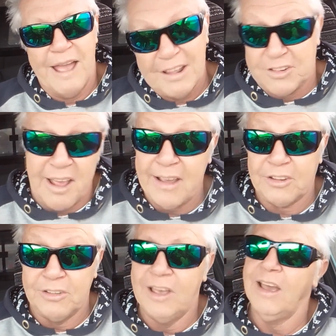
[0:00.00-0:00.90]
as
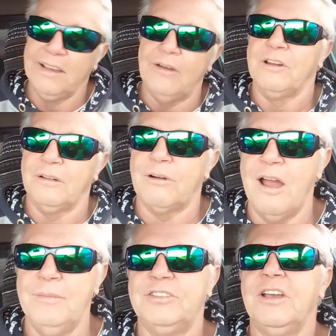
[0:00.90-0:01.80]
taxes and give it to the
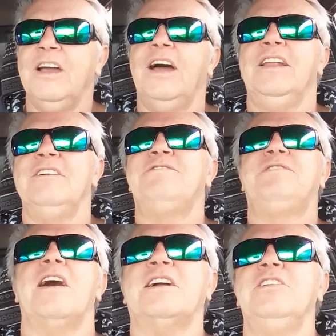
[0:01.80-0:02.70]
Romans. And the
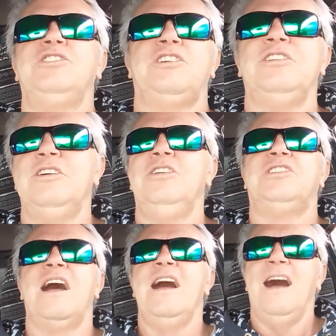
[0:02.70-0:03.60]
fucking Jews